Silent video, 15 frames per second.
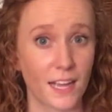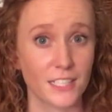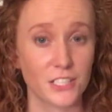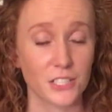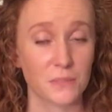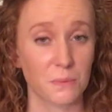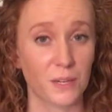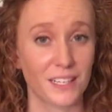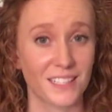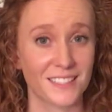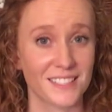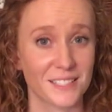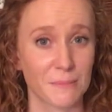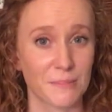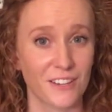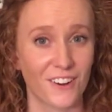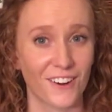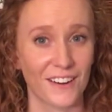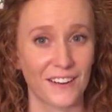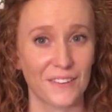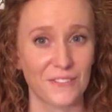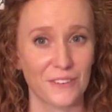I just wanted some
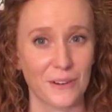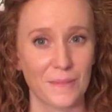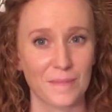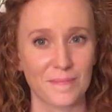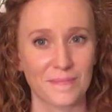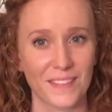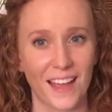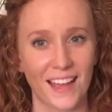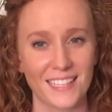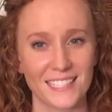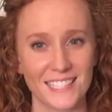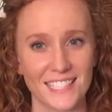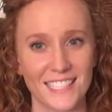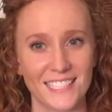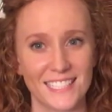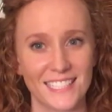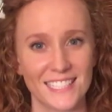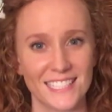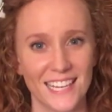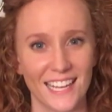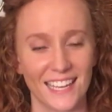yarn from Iceland,